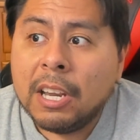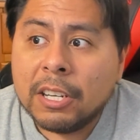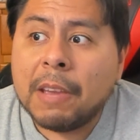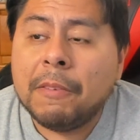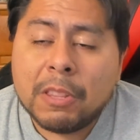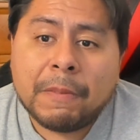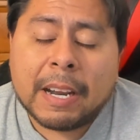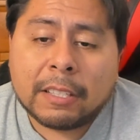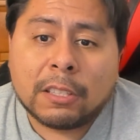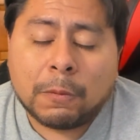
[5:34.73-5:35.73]
given the
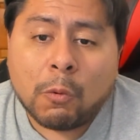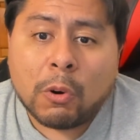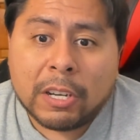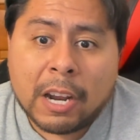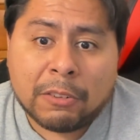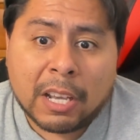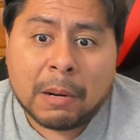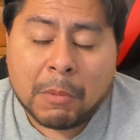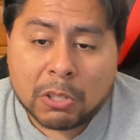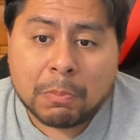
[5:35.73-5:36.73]
fact that the 49ers had a
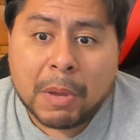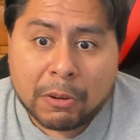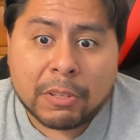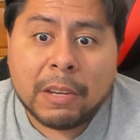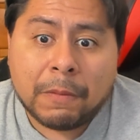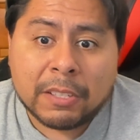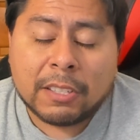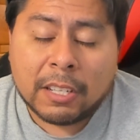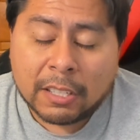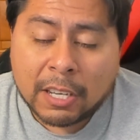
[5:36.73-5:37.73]
much better defense
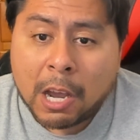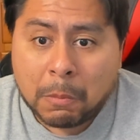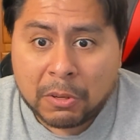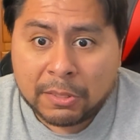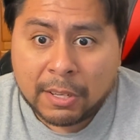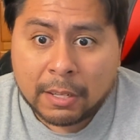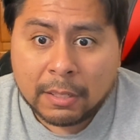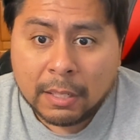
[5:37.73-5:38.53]
than the Cowboys did.